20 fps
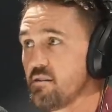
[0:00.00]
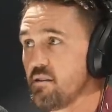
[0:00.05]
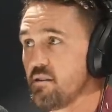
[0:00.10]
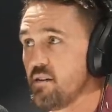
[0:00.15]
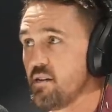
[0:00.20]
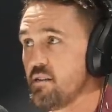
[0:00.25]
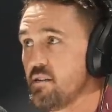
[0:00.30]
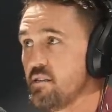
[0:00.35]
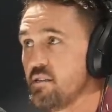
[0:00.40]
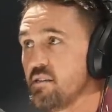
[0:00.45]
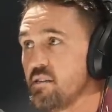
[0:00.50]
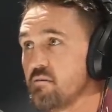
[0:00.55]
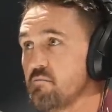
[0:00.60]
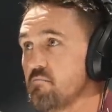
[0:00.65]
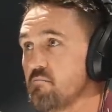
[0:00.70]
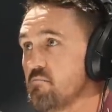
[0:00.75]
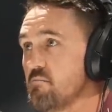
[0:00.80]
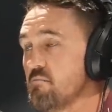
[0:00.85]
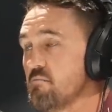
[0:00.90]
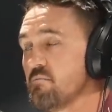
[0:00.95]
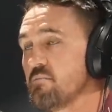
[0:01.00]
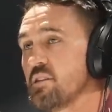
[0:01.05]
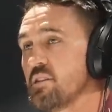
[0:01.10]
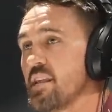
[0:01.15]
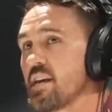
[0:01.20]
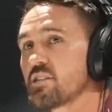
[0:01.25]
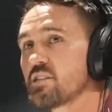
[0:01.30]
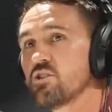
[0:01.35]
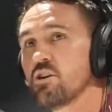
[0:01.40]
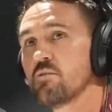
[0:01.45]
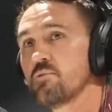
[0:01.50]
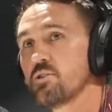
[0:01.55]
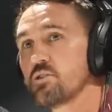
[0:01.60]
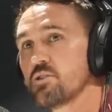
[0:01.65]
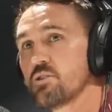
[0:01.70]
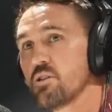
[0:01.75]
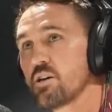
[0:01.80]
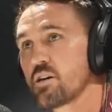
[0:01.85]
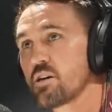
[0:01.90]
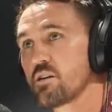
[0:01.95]
and then the next time you'd
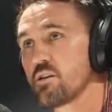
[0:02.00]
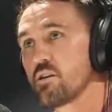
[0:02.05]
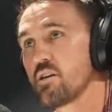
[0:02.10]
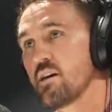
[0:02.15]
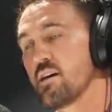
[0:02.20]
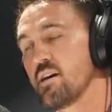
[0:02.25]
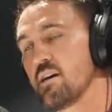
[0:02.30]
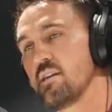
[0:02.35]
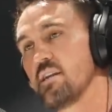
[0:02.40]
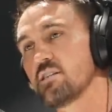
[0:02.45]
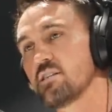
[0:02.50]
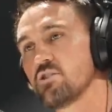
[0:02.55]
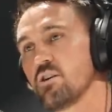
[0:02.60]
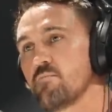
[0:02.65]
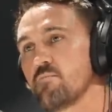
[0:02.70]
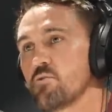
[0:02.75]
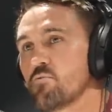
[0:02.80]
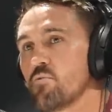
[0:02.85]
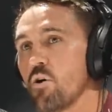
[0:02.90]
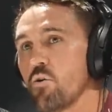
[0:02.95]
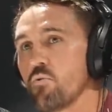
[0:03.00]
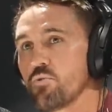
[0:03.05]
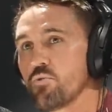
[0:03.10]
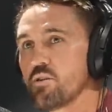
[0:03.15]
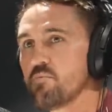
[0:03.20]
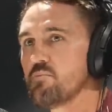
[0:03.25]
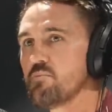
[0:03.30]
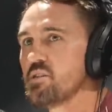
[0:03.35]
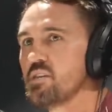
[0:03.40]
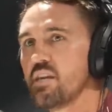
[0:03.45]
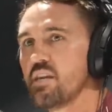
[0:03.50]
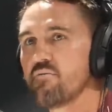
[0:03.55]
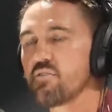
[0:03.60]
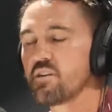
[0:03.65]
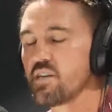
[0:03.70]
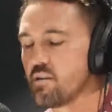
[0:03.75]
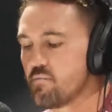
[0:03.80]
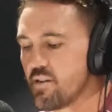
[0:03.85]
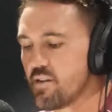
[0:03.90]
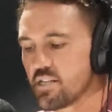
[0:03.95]
like uh, next time you'd roll with him, you'd never get
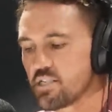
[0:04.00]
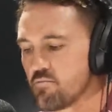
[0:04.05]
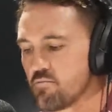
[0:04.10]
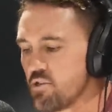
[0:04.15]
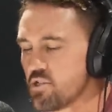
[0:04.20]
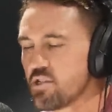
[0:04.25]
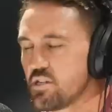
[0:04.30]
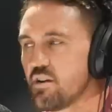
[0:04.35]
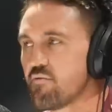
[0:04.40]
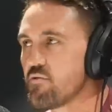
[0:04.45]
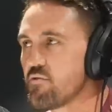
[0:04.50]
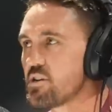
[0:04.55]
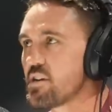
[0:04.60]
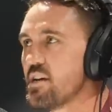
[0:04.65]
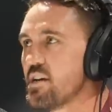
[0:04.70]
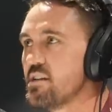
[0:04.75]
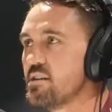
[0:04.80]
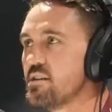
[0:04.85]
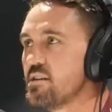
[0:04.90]
him that submission ever again.